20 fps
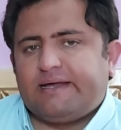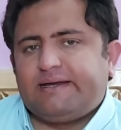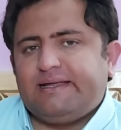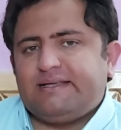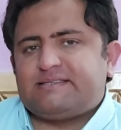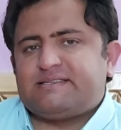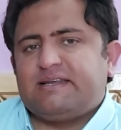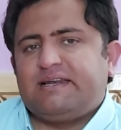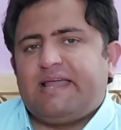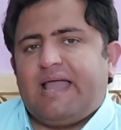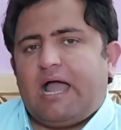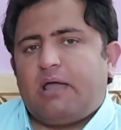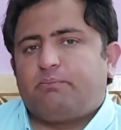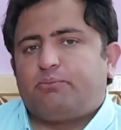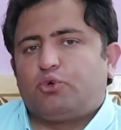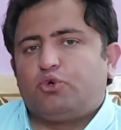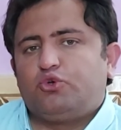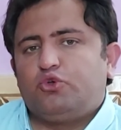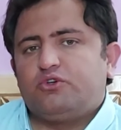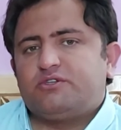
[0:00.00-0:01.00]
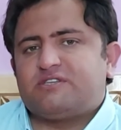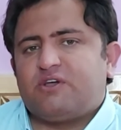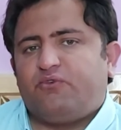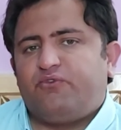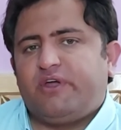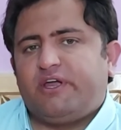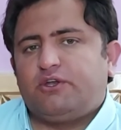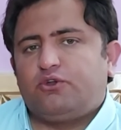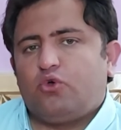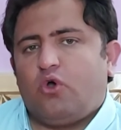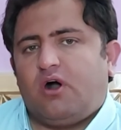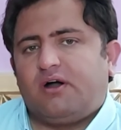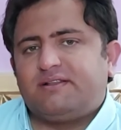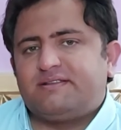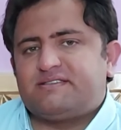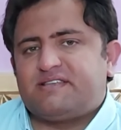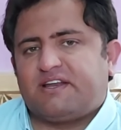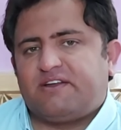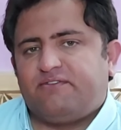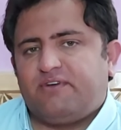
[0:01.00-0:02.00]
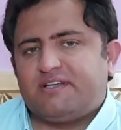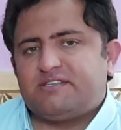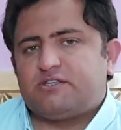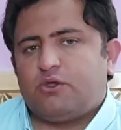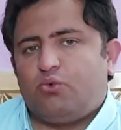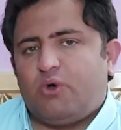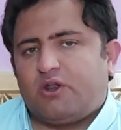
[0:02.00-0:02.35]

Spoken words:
Recently I produced a video on Cerveza,